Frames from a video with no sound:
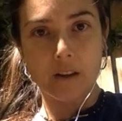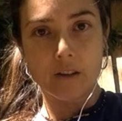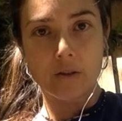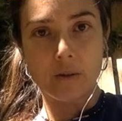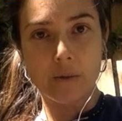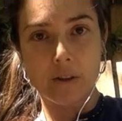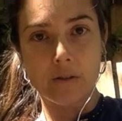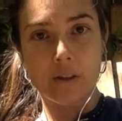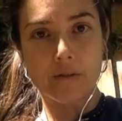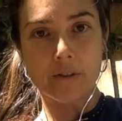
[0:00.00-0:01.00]
So I'm going to
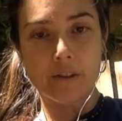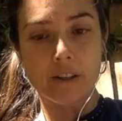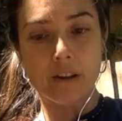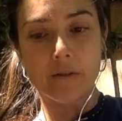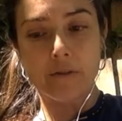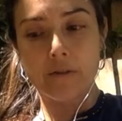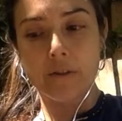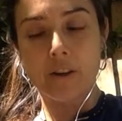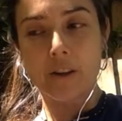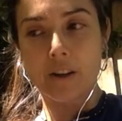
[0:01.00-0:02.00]
do different stuff
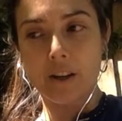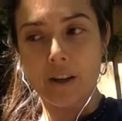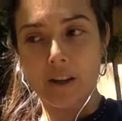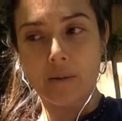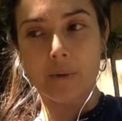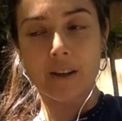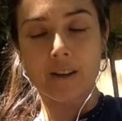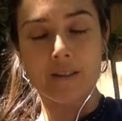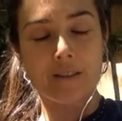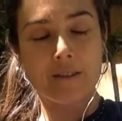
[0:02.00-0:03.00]

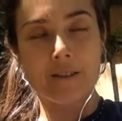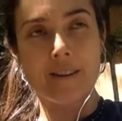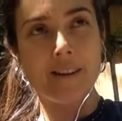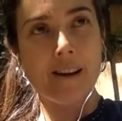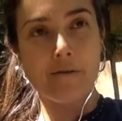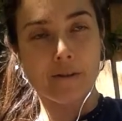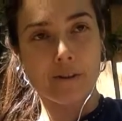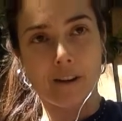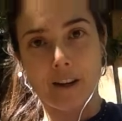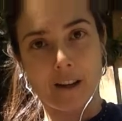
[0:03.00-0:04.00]
because there's
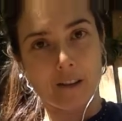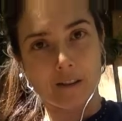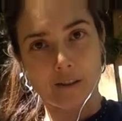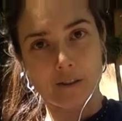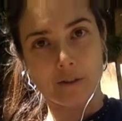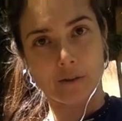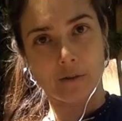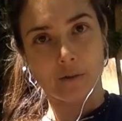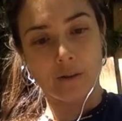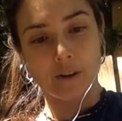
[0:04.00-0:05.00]
never an end
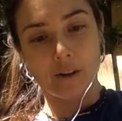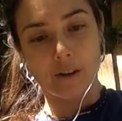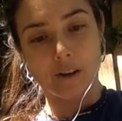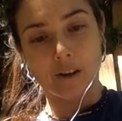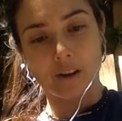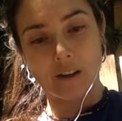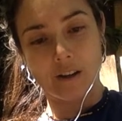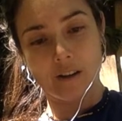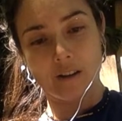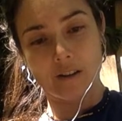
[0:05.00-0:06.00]
to
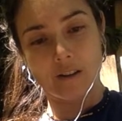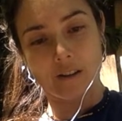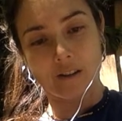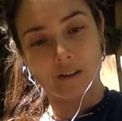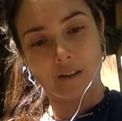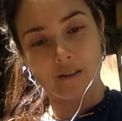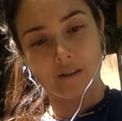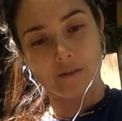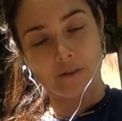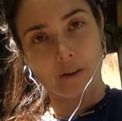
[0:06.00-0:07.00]
the things at
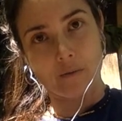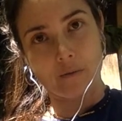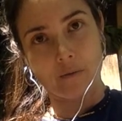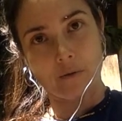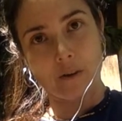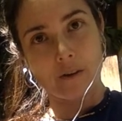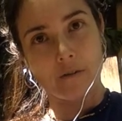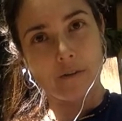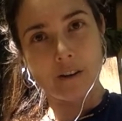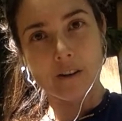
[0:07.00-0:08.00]
your feet.
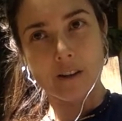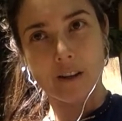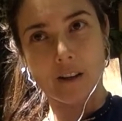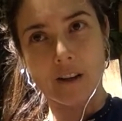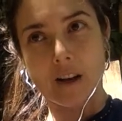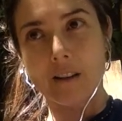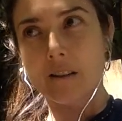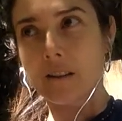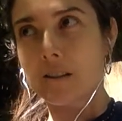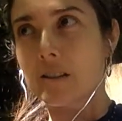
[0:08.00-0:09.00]
Feet are like
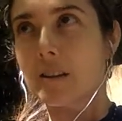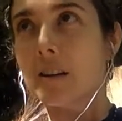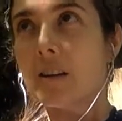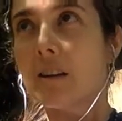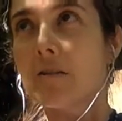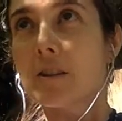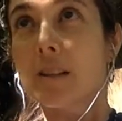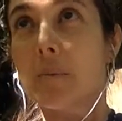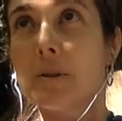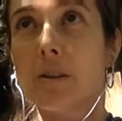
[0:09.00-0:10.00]
endlessly
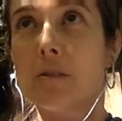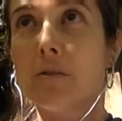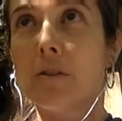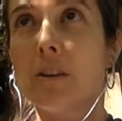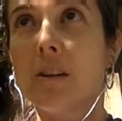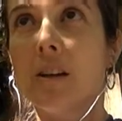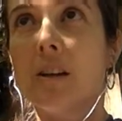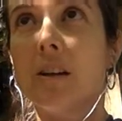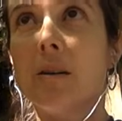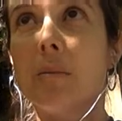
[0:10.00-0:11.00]
receptive,
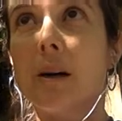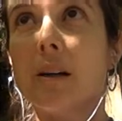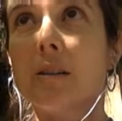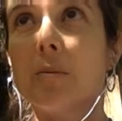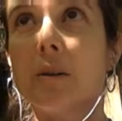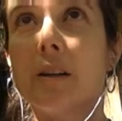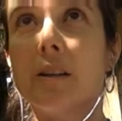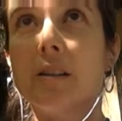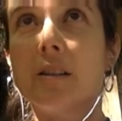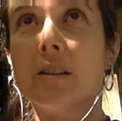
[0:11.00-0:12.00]
in my
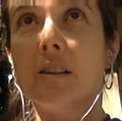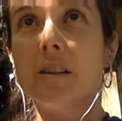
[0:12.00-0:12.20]
experience.